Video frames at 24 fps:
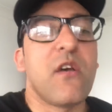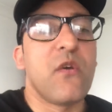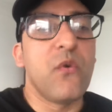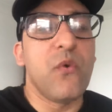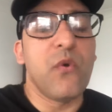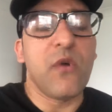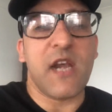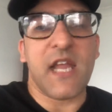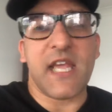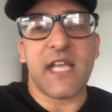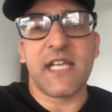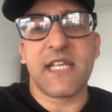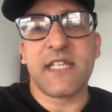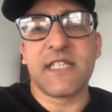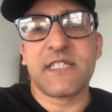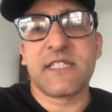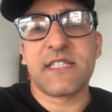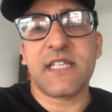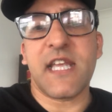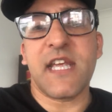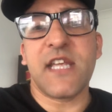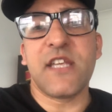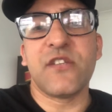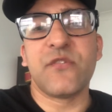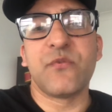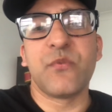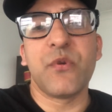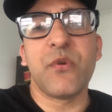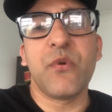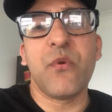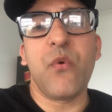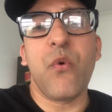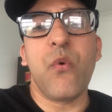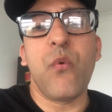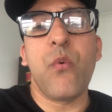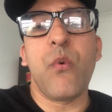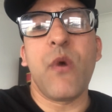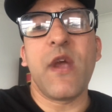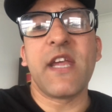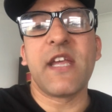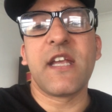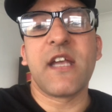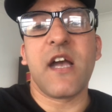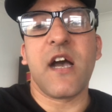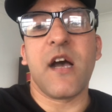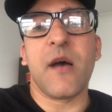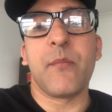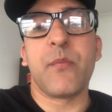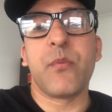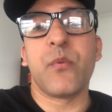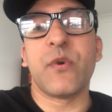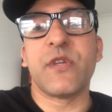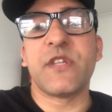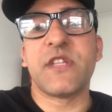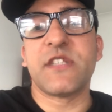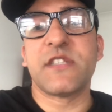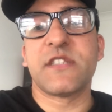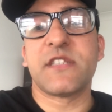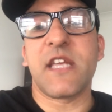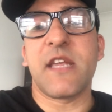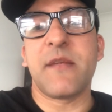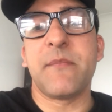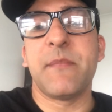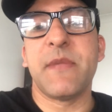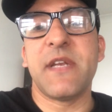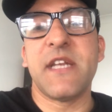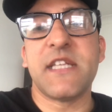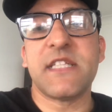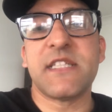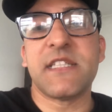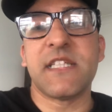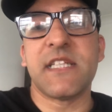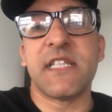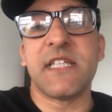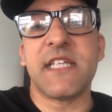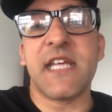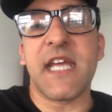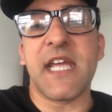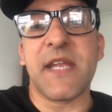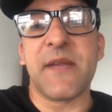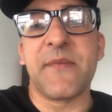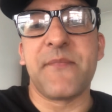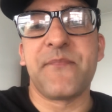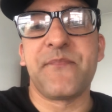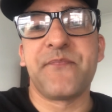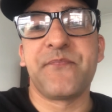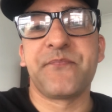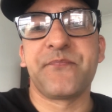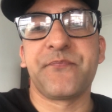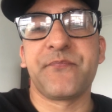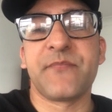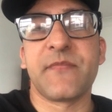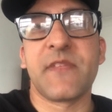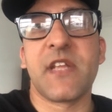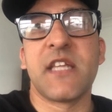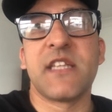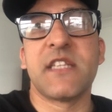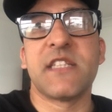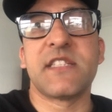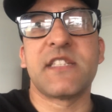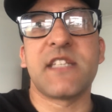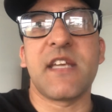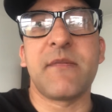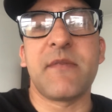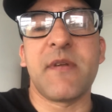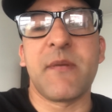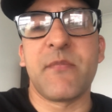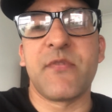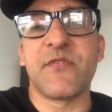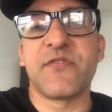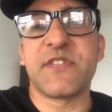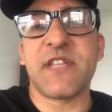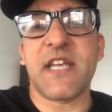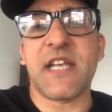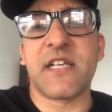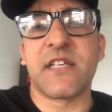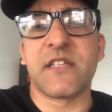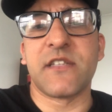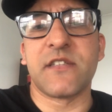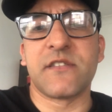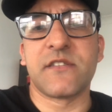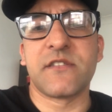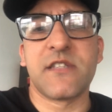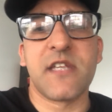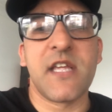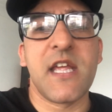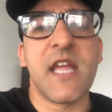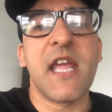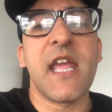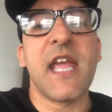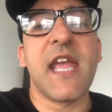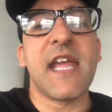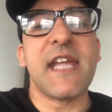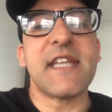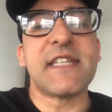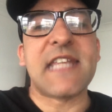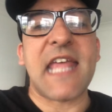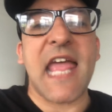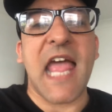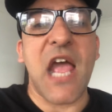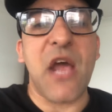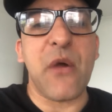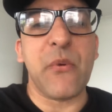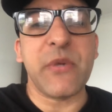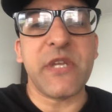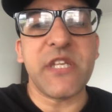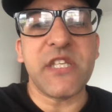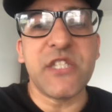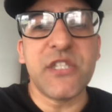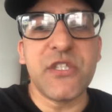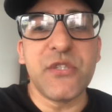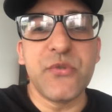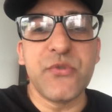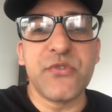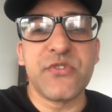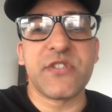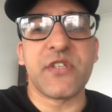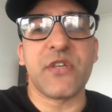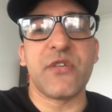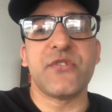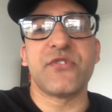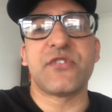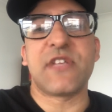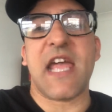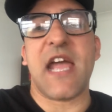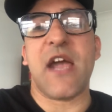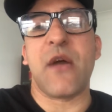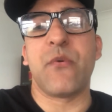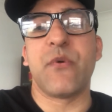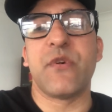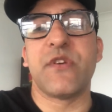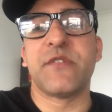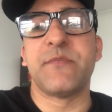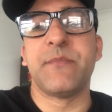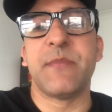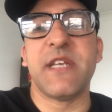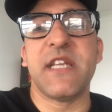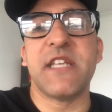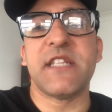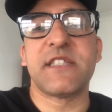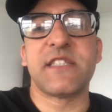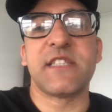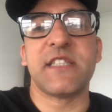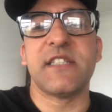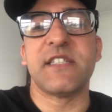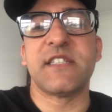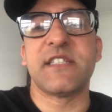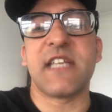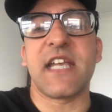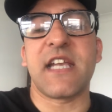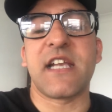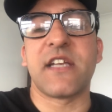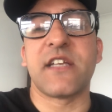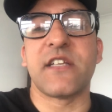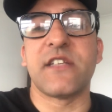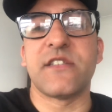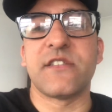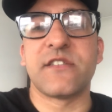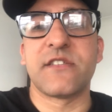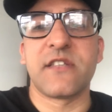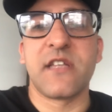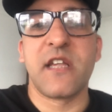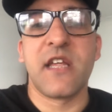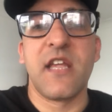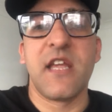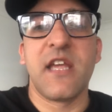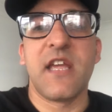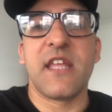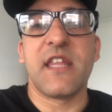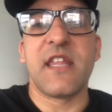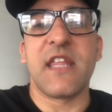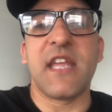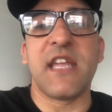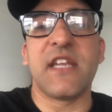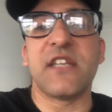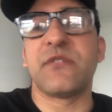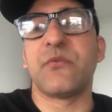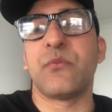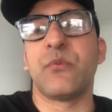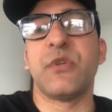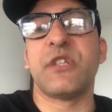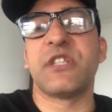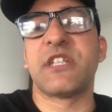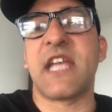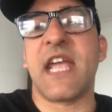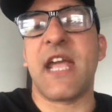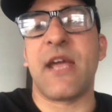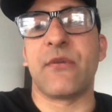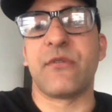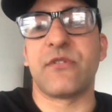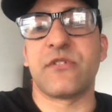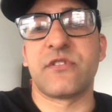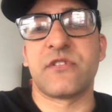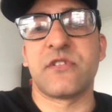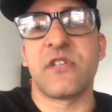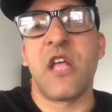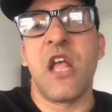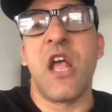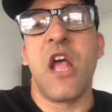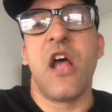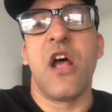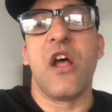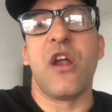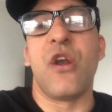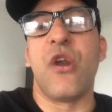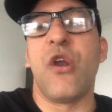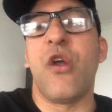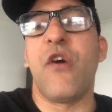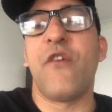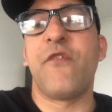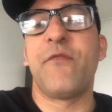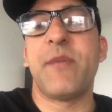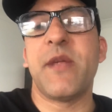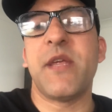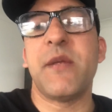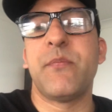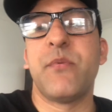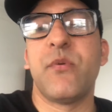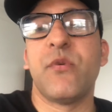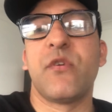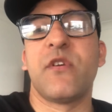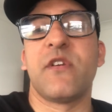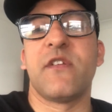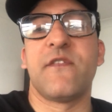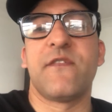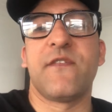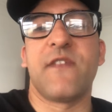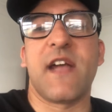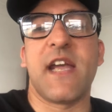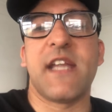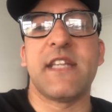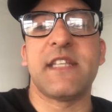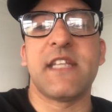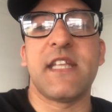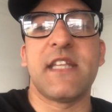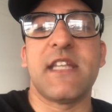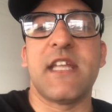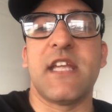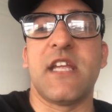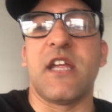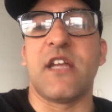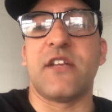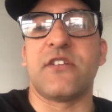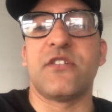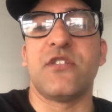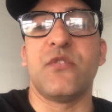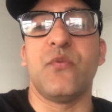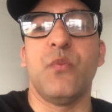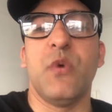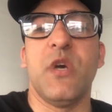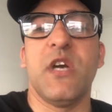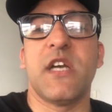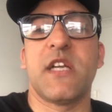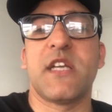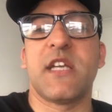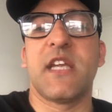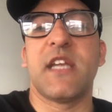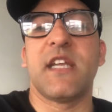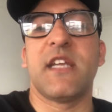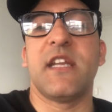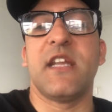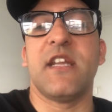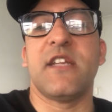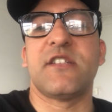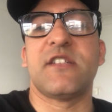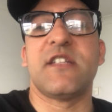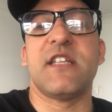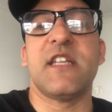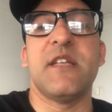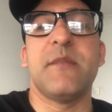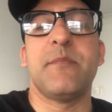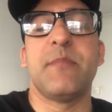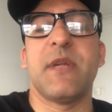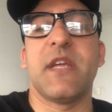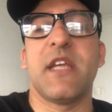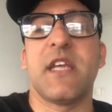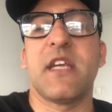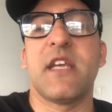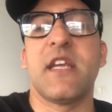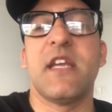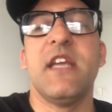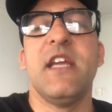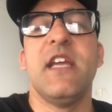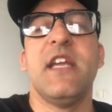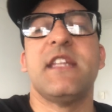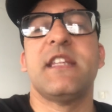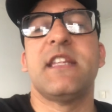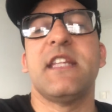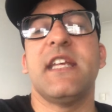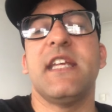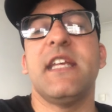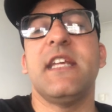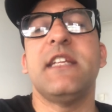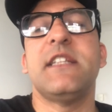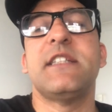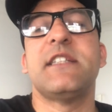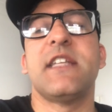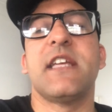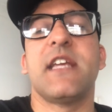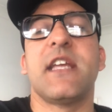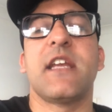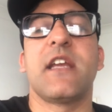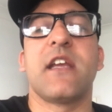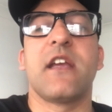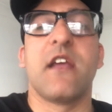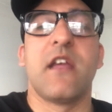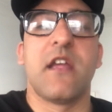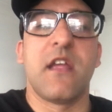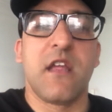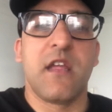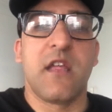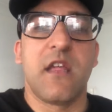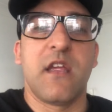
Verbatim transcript: All I can say is we all wake up with the same minutes in the day, the same number of seconds. It's how we use those hours, minutes, and seconds is which counts. A lot of people can find that they're actually working and they're sleeping, they're eating,